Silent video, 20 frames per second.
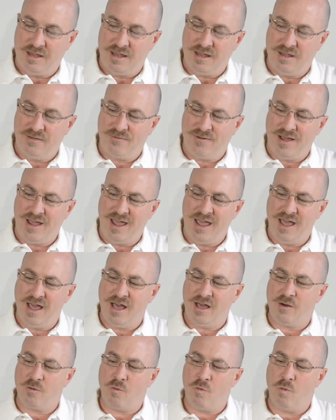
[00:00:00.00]
If I
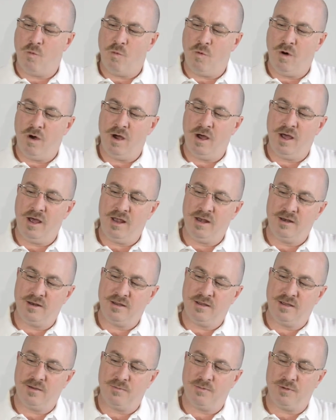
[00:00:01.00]
had
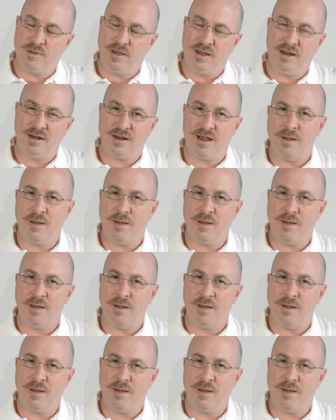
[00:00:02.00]
one complaint,